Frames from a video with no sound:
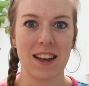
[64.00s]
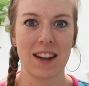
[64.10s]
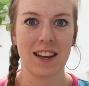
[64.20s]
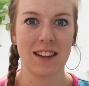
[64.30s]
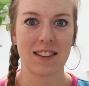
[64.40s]
it
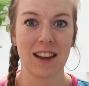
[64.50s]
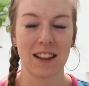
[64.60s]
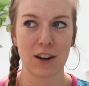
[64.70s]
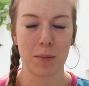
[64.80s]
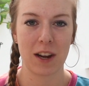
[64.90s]
is a
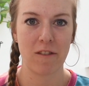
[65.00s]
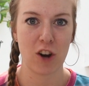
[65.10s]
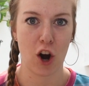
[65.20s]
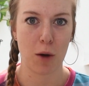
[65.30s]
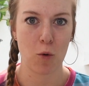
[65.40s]
little bit of an
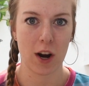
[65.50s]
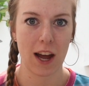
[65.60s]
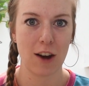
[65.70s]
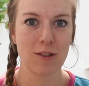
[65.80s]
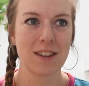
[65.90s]
arm
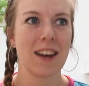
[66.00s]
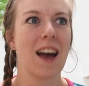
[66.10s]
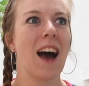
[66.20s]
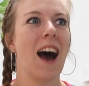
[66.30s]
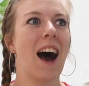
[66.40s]
workout
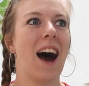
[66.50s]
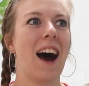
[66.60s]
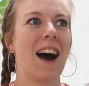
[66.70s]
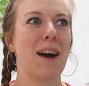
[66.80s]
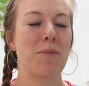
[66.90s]

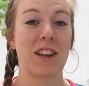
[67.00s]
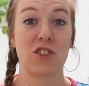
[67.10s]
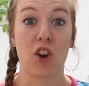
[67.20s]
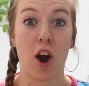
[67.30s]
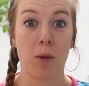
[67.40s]
because
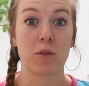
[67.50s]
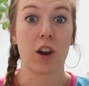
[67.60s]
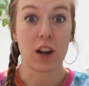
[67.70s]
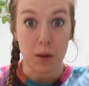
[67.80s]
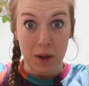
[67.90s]
your arms are
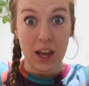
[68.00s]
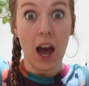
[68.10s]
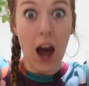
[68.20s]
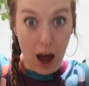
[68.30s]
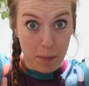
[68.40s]
going to be
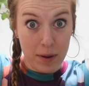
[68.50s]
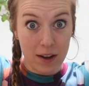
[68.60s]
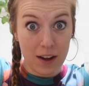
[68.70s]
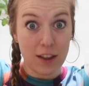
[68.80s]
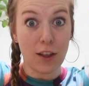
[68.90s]
up
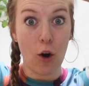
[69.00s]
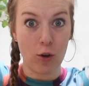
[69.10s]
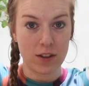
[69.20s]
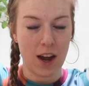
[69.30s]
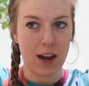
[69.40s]
the
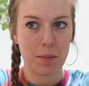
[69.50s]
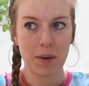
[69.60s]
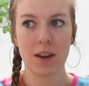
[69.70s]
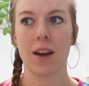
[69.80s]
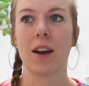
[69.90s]
whole time.
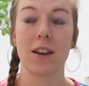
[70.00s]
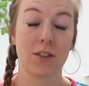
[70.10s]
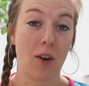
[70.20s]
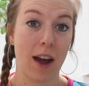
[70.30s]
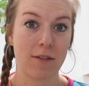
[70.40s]

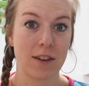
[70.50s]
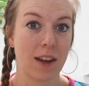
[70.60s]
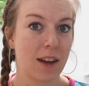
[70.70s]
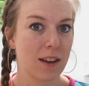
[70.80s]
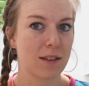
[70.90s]
So I have to
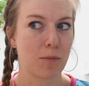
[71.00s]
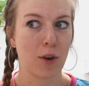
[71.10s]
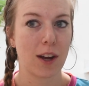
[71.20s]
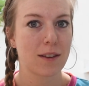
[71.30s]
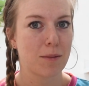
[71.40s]
take some
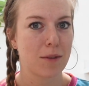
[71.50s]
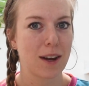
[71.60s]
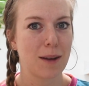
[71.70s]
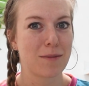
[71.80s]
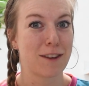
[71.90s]
breaks
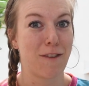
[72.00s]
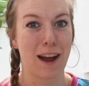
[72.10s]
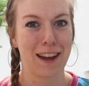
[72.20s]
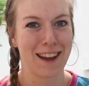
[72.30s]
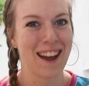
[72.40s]
sometimes if
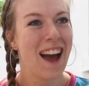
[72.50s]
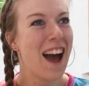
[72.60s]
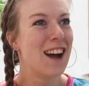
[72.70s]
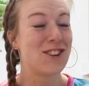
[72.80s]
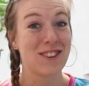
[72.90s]
I
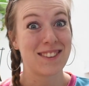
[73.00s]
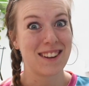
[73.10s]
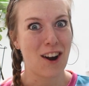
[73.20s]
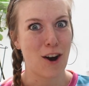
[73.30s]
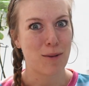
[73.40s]
just
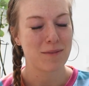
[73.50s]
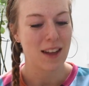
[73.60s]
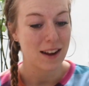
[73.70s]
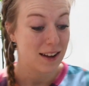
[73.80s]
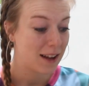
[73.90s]
did arms
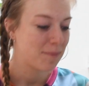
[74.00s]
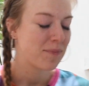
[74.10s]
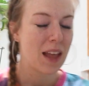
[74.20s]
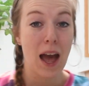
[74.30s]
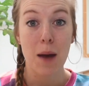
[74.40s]
that day.
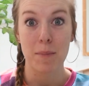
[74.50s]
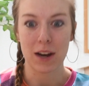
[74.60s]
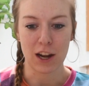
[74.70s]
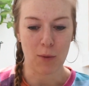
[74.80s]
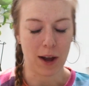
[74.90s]
But
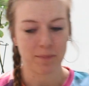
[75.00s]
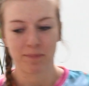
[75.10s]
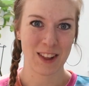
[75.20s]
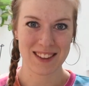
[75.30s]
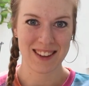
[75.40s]
anyway,
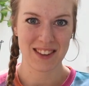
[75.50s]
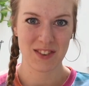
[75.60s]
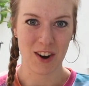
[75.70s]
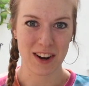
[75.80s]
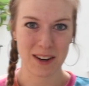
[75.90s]
let's get
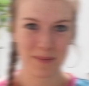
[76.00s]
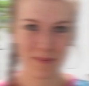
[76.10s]
started.